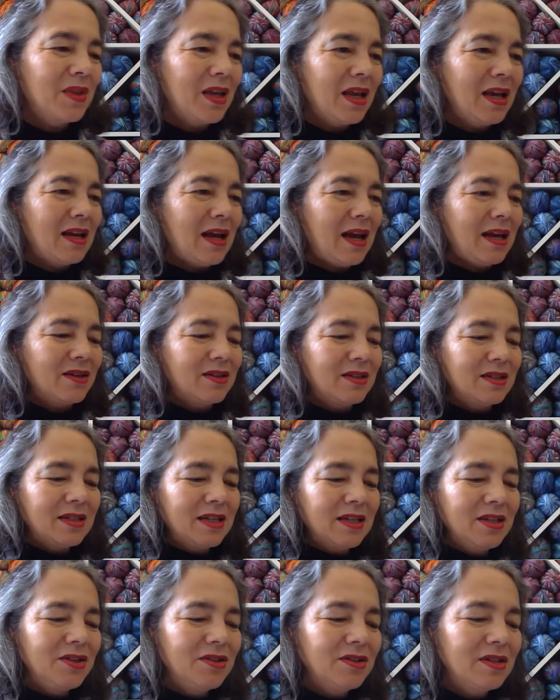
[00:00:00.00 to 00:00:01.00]
And I
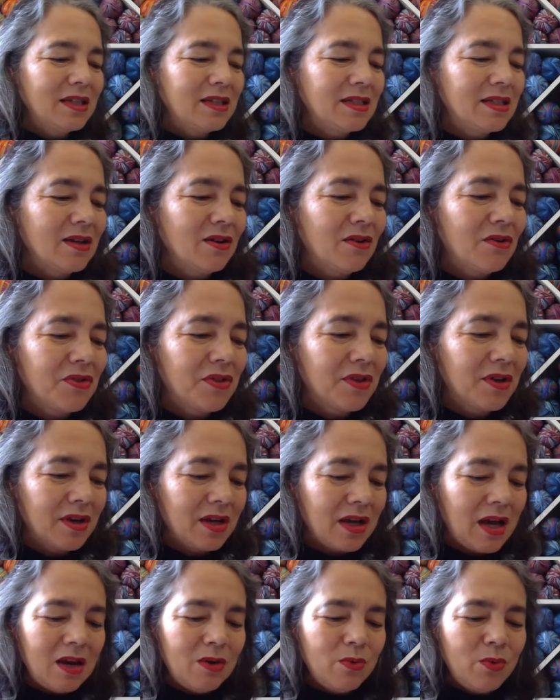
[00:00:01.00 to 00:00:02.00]
continued knitting on the
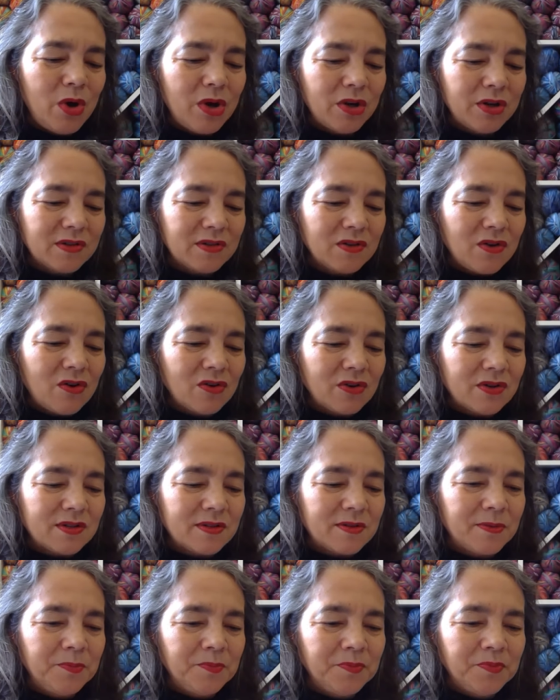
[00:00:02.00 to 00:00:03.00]
colorwork
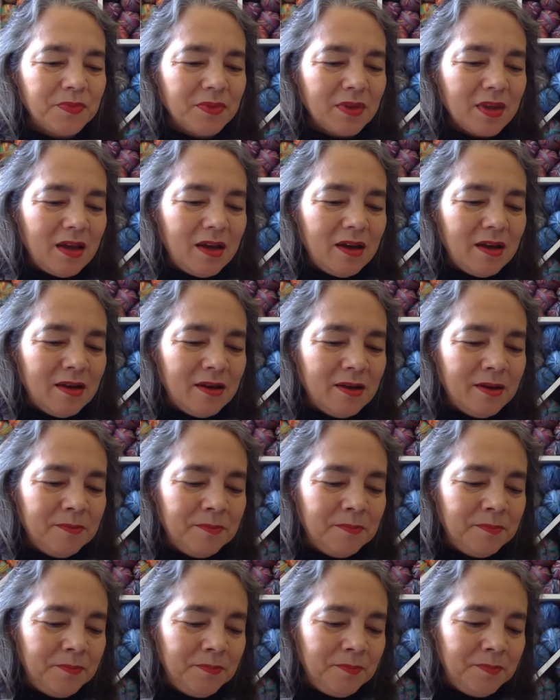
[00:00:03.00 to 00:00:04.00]
socks that
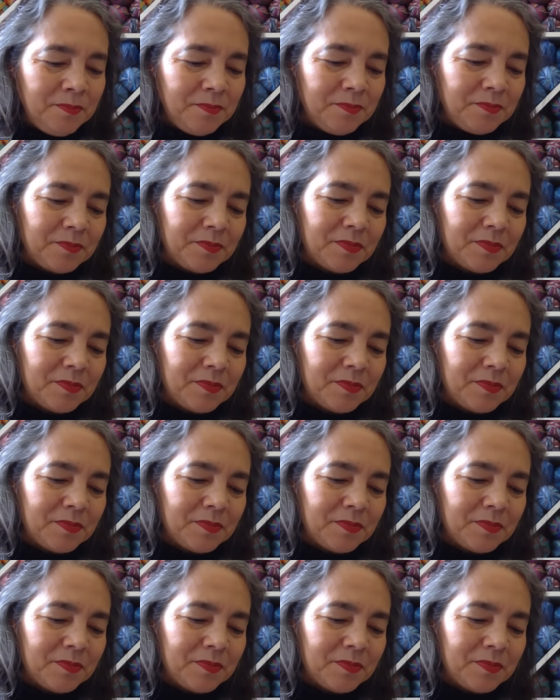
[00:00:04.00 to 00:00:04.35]
I'm